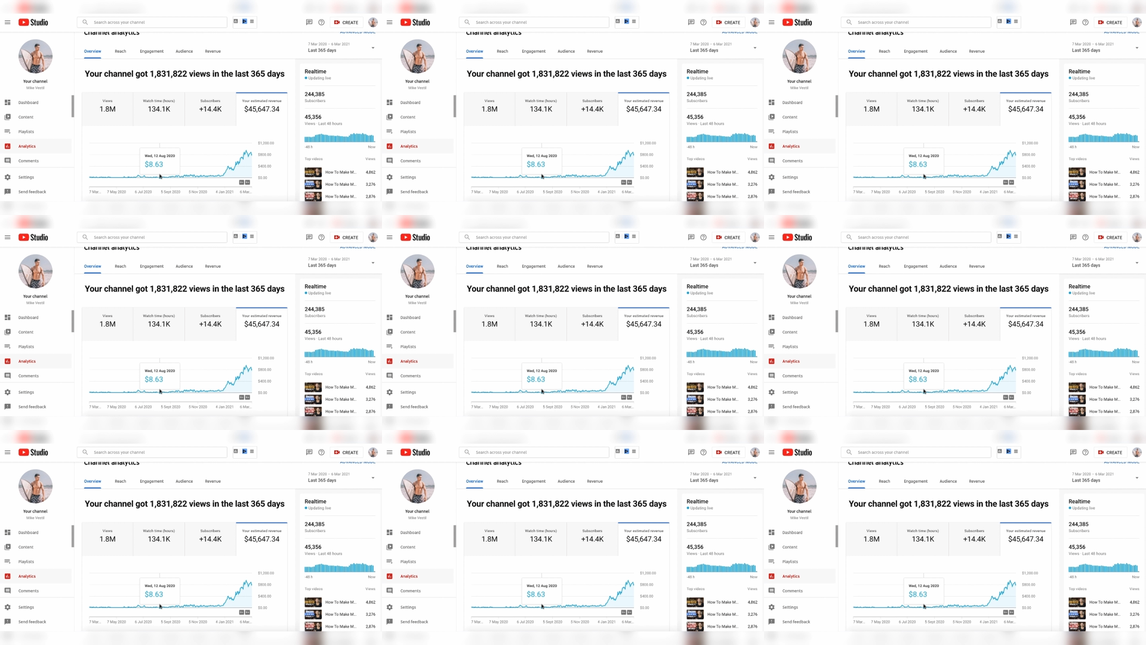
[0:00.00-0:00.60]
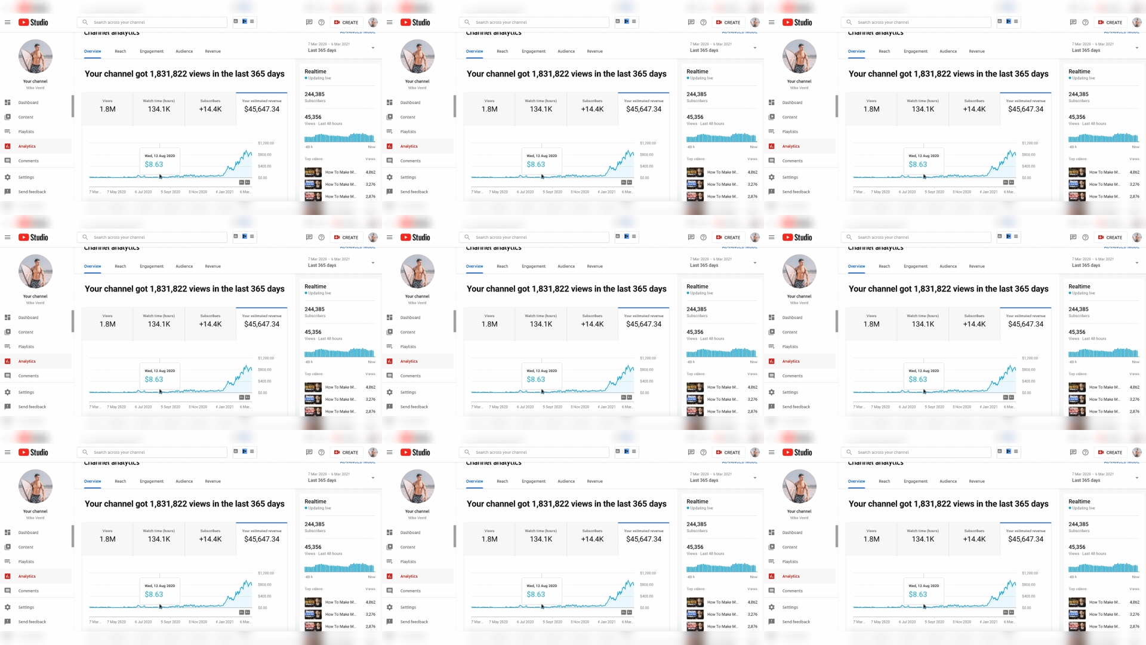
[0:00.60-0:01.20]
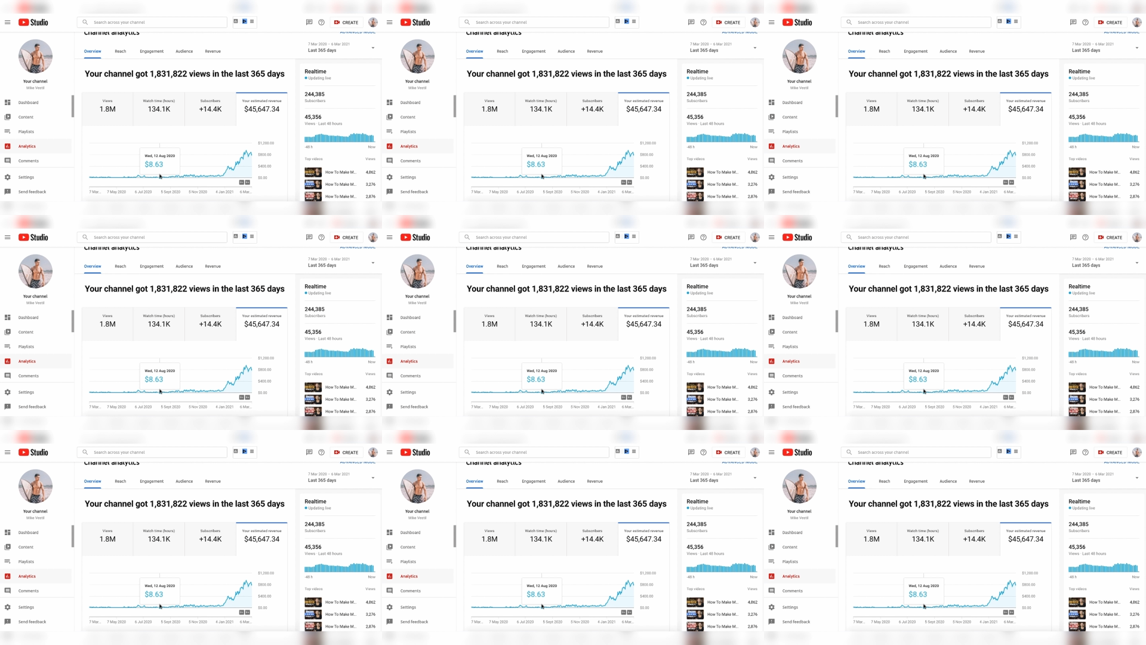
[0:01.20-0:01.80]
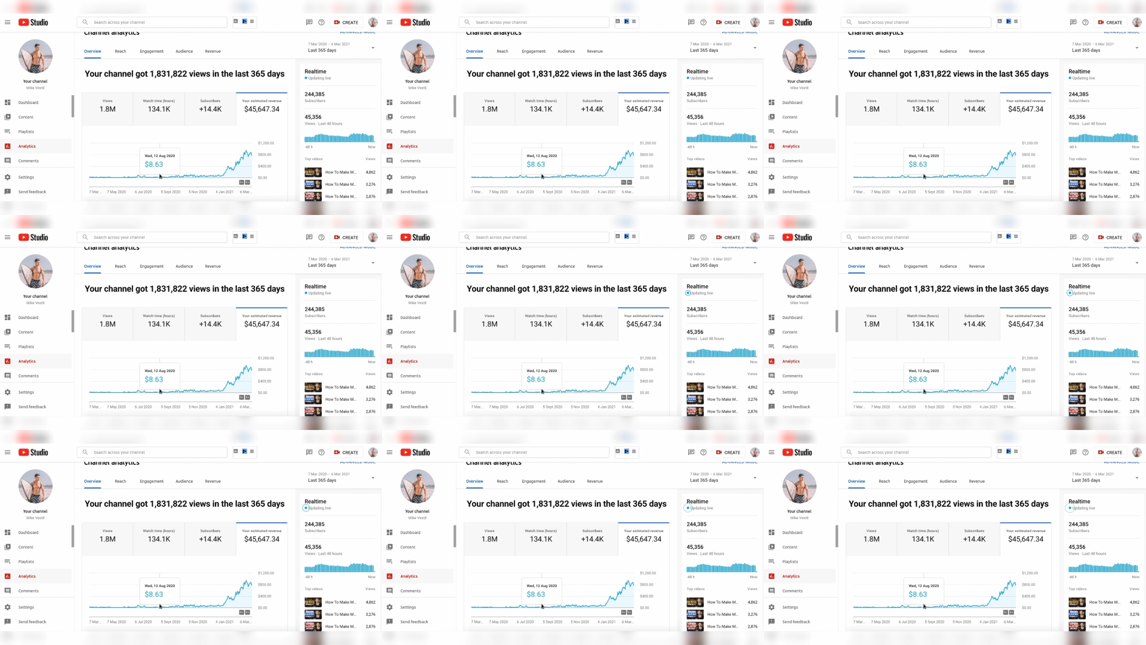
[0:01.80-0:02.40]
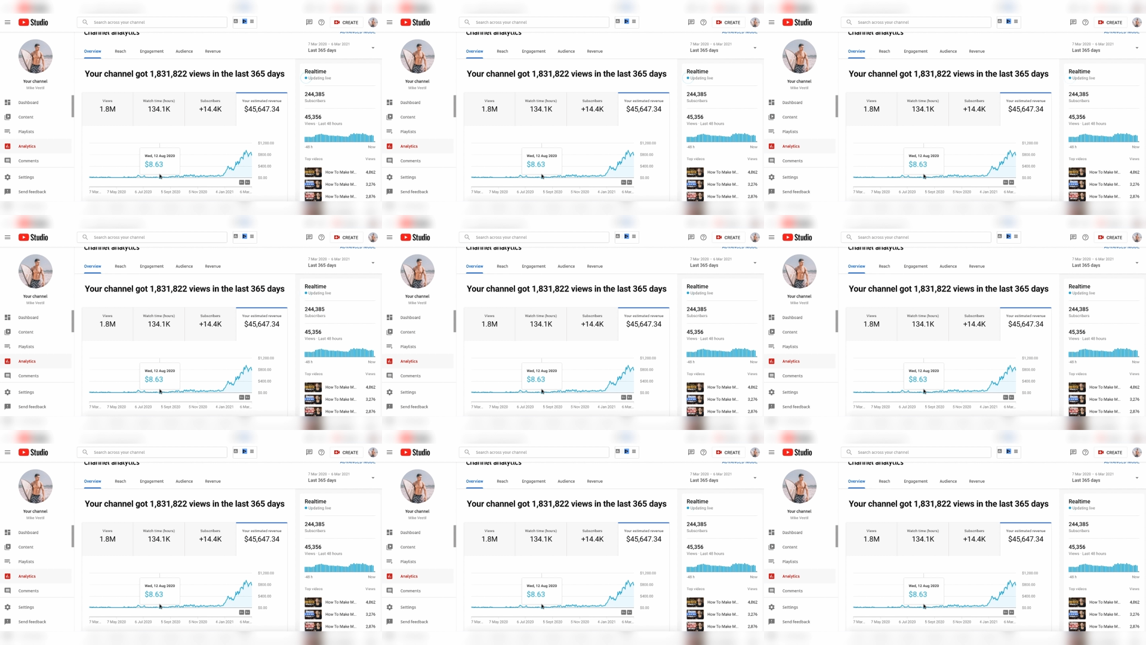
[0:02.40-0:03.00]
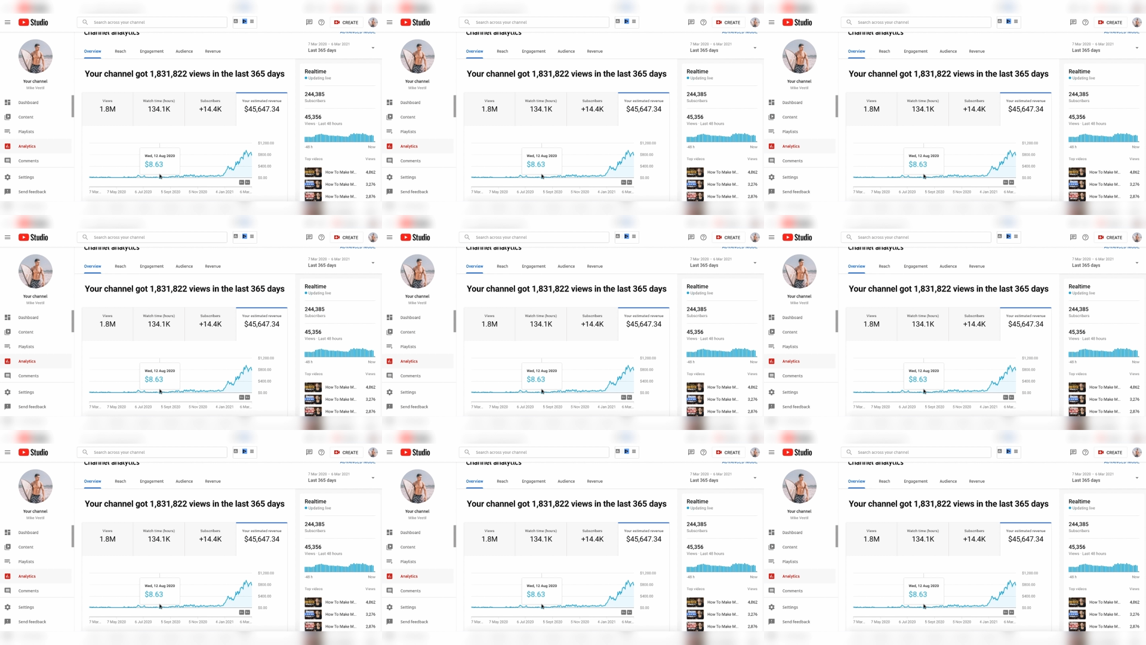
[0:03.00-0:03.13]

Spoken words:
(no speaker visible)